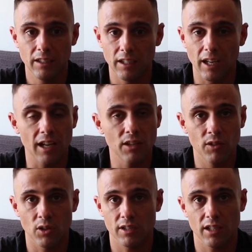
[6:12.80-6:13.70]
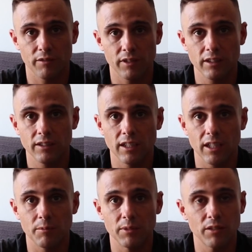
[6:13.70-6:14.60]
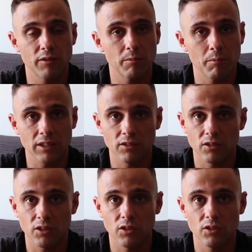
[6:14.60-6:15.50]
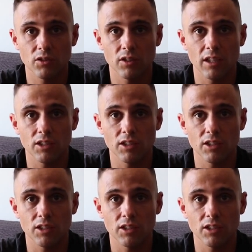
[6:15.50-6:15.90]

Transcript: a hell of a lot tougher, different muscles are used.